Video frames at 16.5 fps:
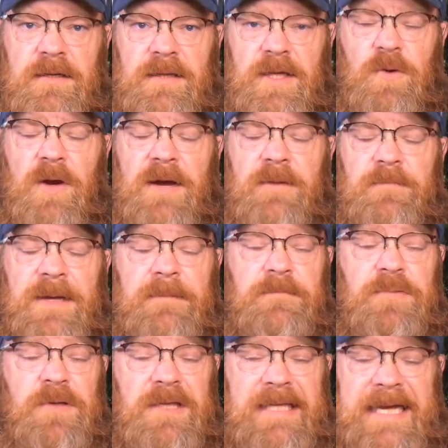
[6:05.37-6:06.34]
There had
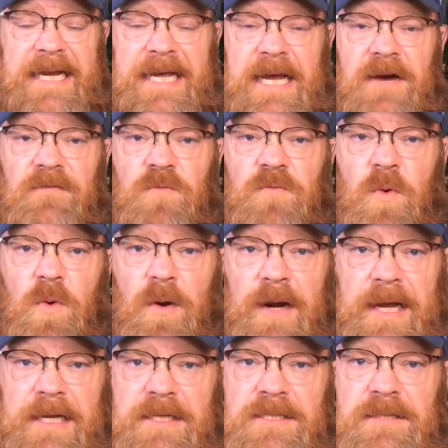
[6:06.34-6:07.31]
been plenty of
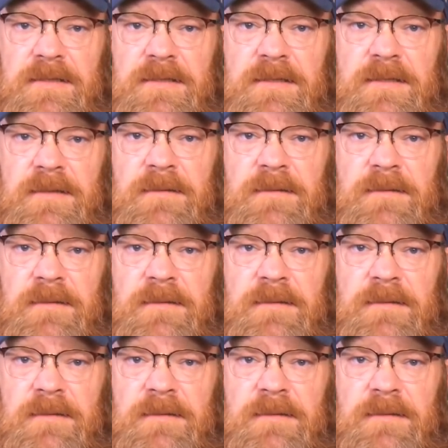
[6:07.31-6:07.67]
warnings.